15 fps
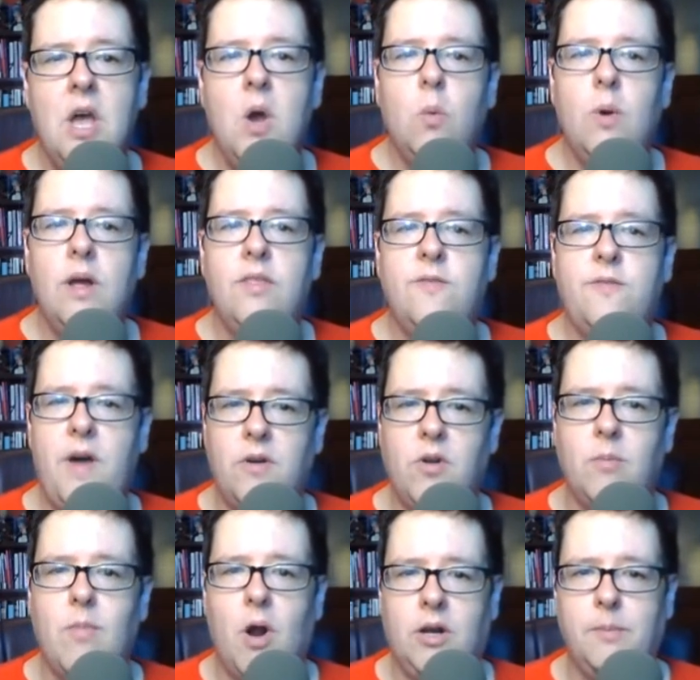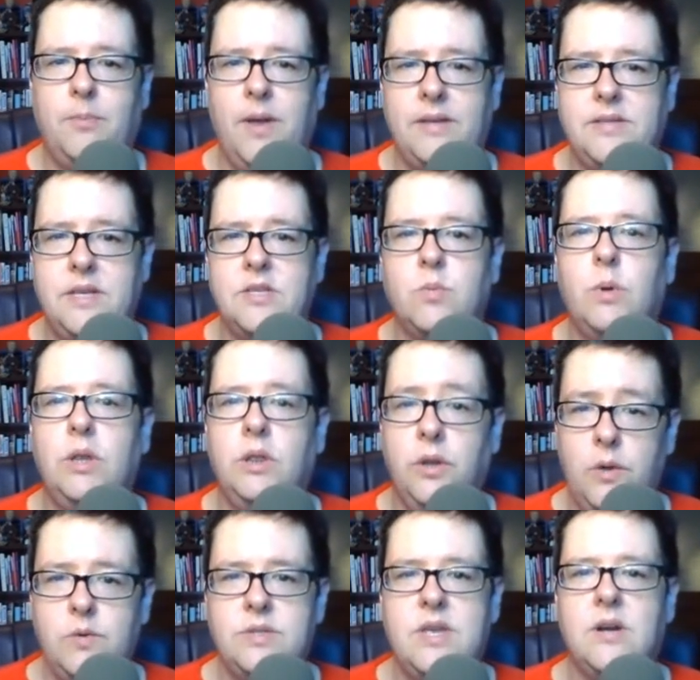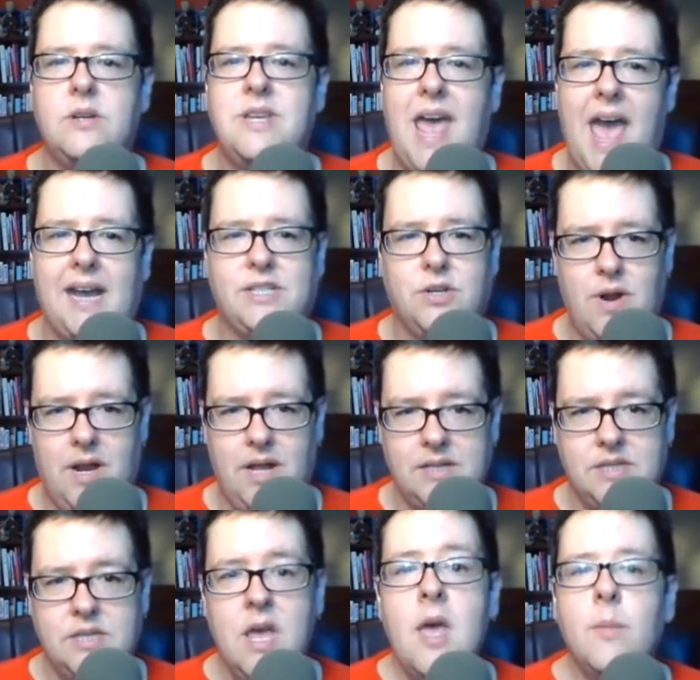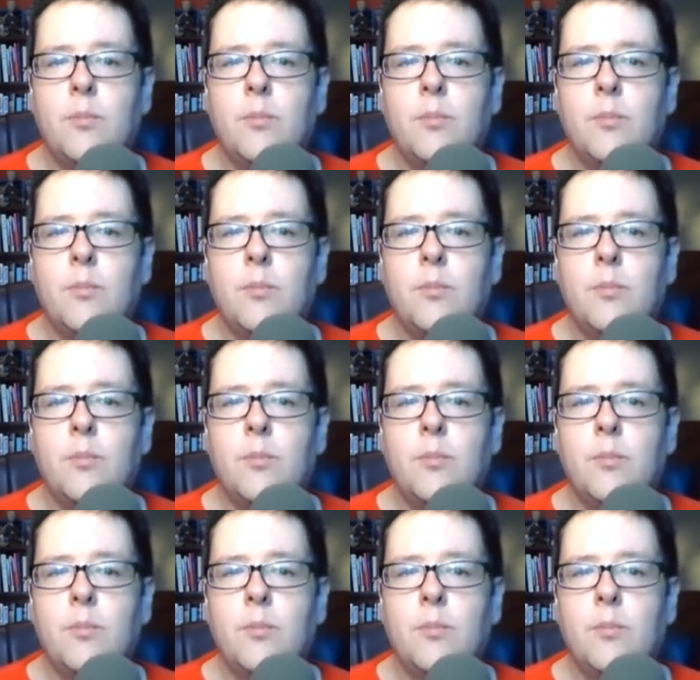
with federal marketplaces would lose their tax credits.